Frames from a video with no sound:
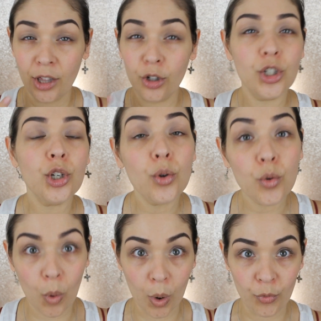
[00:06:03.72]
a little
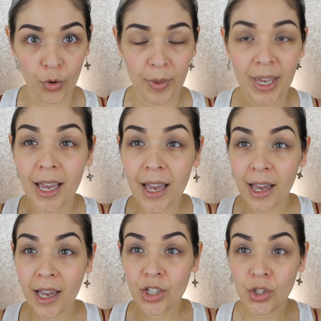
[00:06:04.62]
too warm for me.
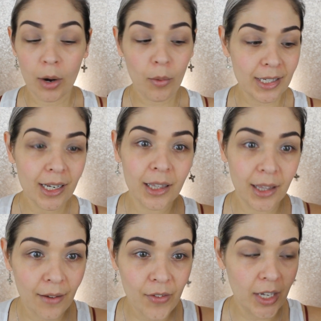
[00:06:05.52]
So I wasn't
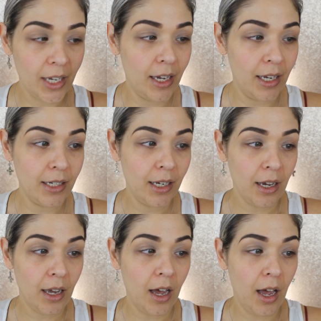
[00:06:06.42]
loving it
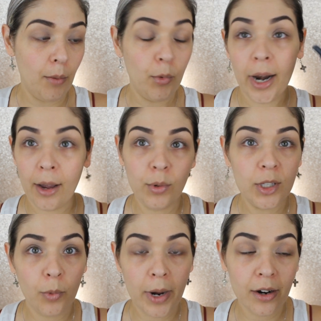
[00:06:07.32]
uh, when I
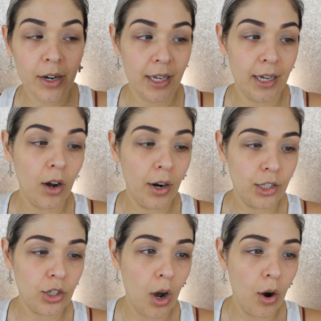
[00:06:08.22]
was wearing it on
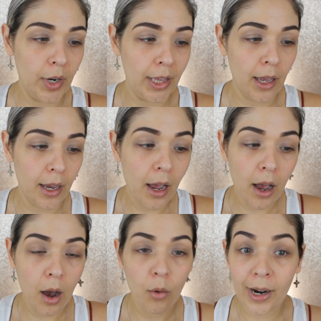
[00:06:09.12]
its own. And then
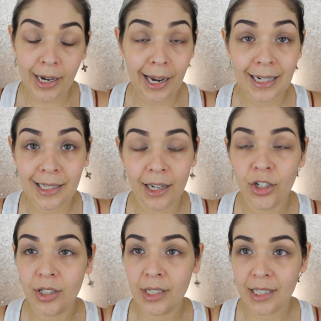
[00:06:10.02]
uh, one day I decided
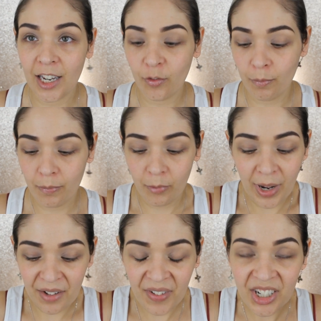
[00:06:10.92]
just to see if,
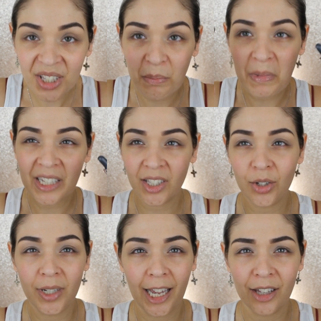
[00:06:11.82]
what if I just mix the
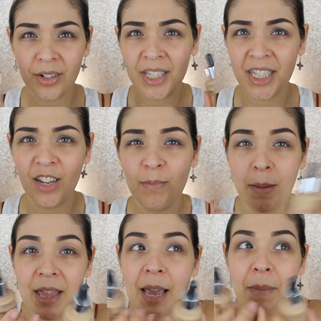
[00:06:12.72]
two together and see if
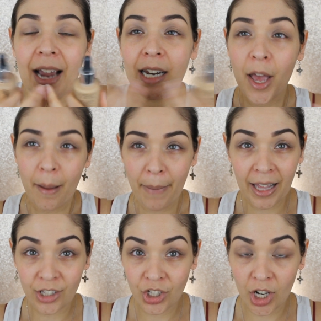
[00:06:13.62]
maybe they might
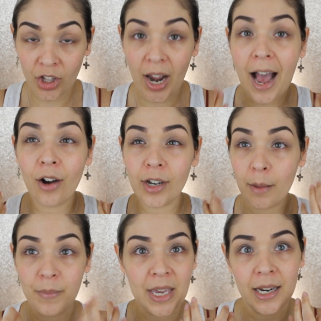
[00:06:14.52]
balance each other out
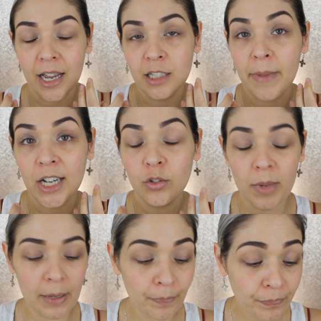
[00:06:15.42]
and be a nice match for
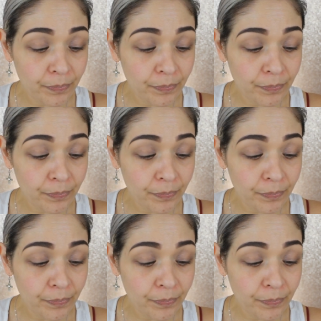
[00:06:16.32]
me.